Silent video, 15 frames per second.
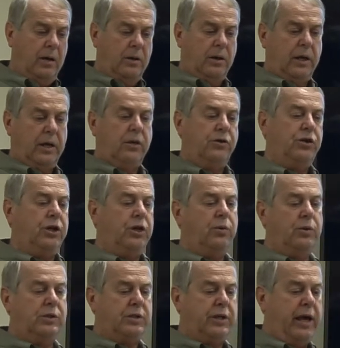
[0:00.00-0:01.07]
The
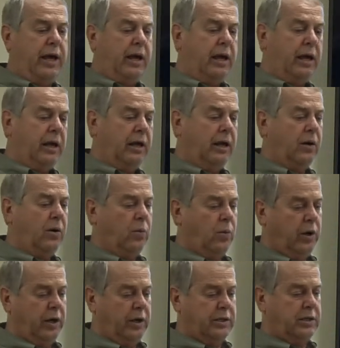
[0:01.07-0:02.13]
continuous hay
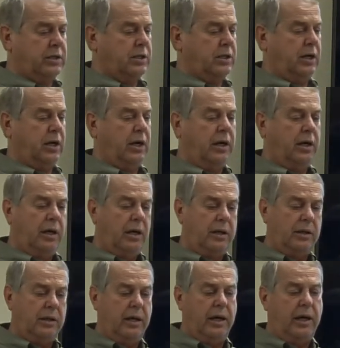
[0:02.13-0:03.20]
was
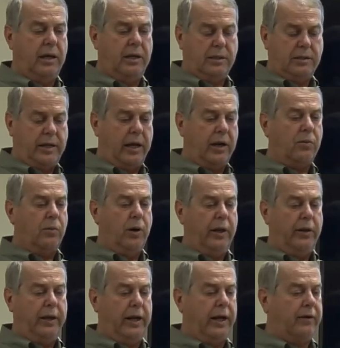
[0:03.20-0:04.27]
the second
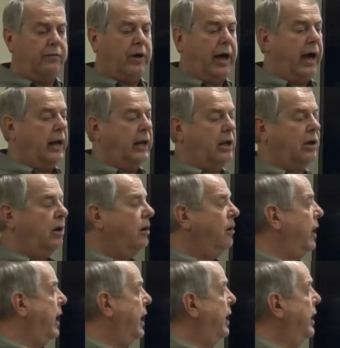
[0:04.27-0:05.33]
one that I've got here,
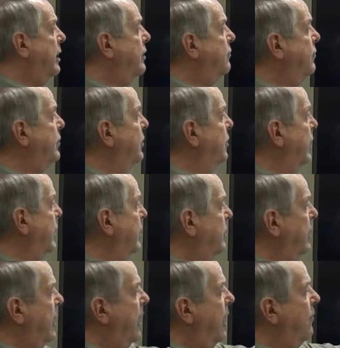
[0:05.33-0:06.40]
and if we look at
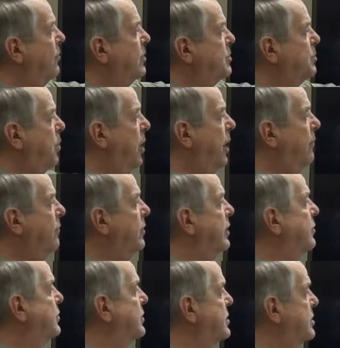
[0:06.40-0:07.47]
the average profit,
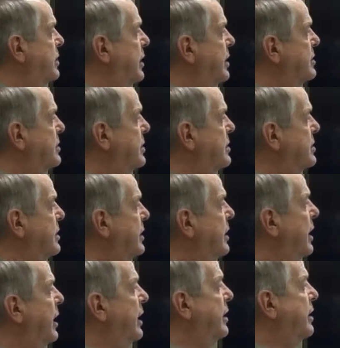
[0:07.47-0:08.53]
it was
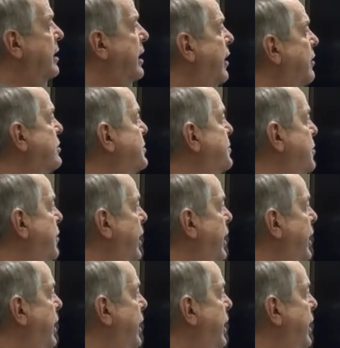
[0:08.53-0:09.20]
$69 per